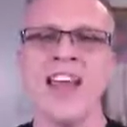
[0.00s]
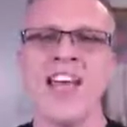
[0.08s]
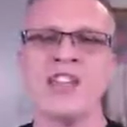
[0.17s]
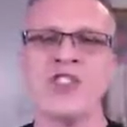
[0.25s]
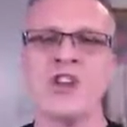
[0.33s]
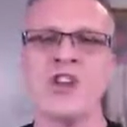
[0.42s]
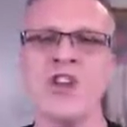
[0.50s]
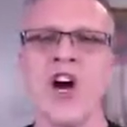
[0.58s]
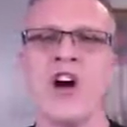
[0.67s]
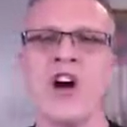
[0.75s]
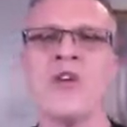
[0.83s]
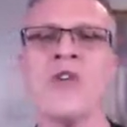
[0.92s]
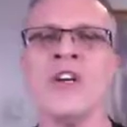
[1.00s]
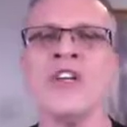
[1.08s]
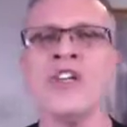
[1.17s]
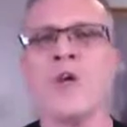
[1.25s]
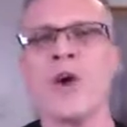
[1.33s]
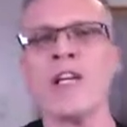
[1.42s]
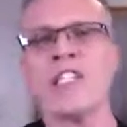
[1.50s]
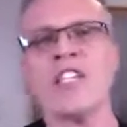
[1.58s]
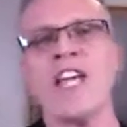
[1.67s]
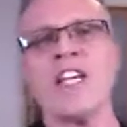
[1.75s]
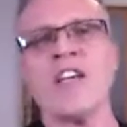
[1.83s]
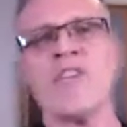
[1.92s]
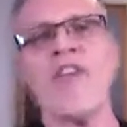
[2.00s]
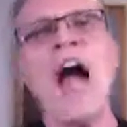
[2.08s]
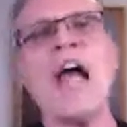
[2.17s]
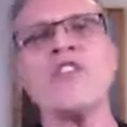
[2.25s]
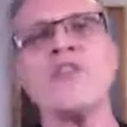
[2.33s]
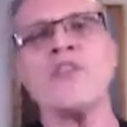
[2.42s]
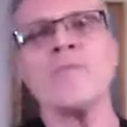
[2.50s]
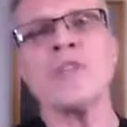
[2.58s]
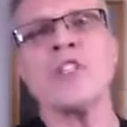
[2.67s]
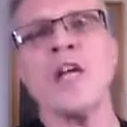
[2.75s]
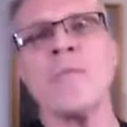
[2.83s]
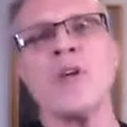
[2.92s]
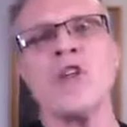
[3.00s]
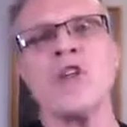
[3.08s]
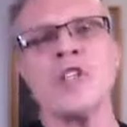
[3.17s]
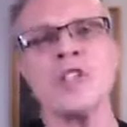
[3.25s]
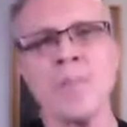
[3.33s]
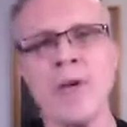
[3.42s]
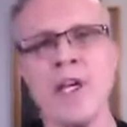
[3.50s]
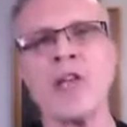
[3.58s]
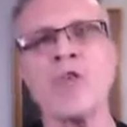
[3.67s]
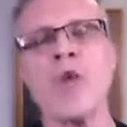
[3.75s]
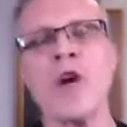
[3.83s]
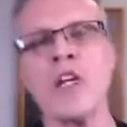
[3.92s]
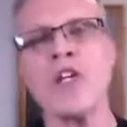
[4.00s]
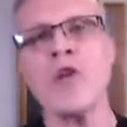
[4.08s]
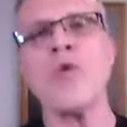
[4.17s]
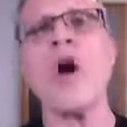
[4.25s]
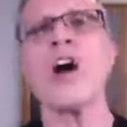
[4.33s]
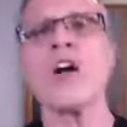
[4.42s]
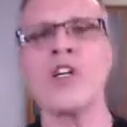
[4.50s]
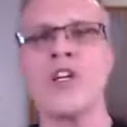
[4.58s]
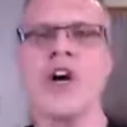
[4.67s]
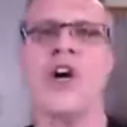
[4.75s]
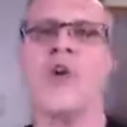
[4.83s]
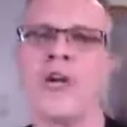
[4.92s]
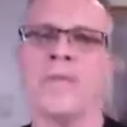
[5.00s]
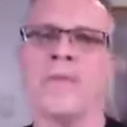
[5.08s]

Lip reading: As you know, you want to take advice from someone who has been where you are going.